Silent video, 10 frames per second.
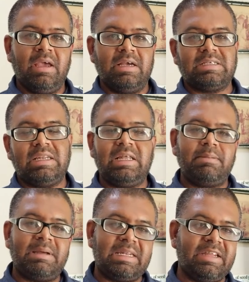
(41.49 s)
is a
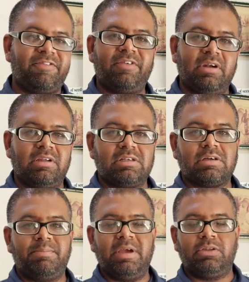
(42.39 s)
little bit different as
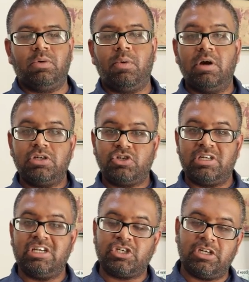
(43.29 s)
compared to our
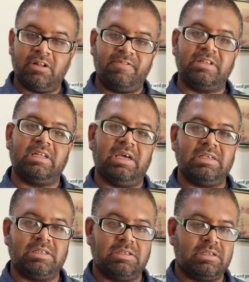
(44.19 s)
traditional
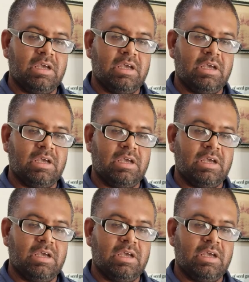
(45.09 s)
fertilizer.